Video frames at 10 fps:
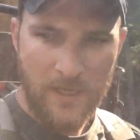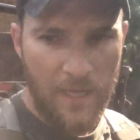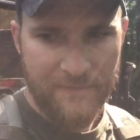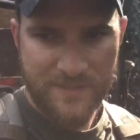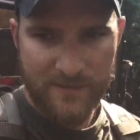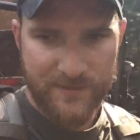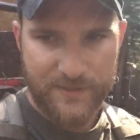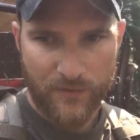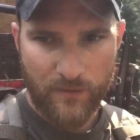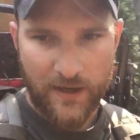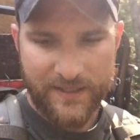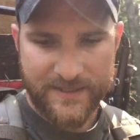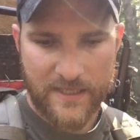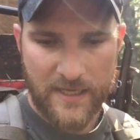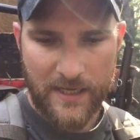and obviously this is a great
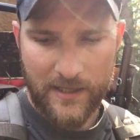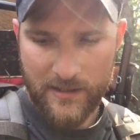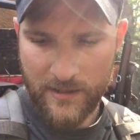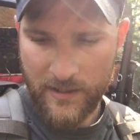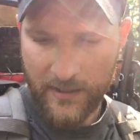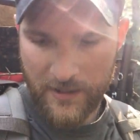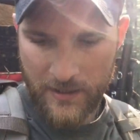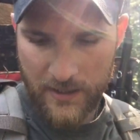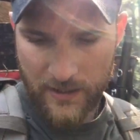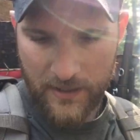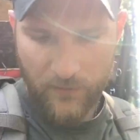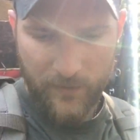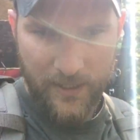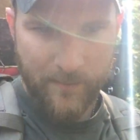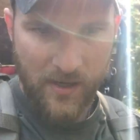sign that
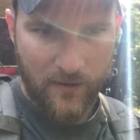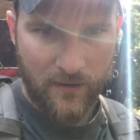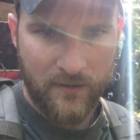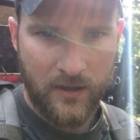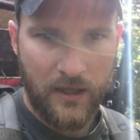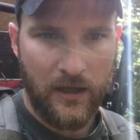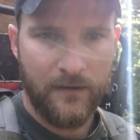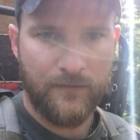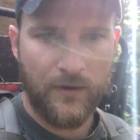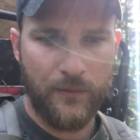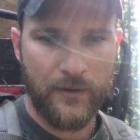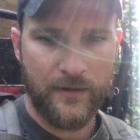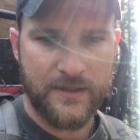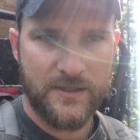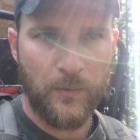we got a bear frequent
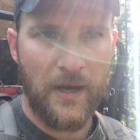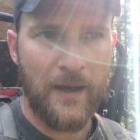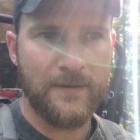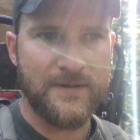in this spot.